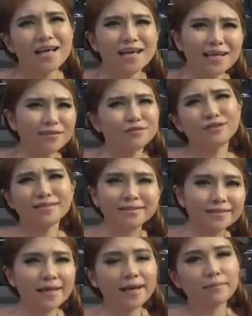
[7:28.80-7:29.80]
It
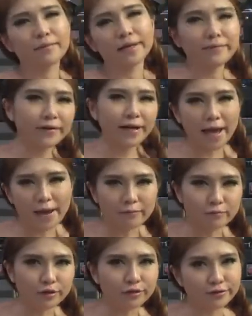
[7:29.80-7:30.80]
just kept giving
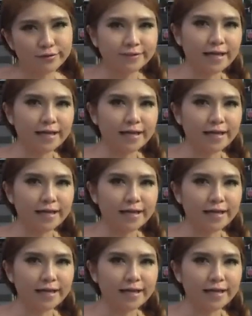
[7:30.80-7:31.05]
errors,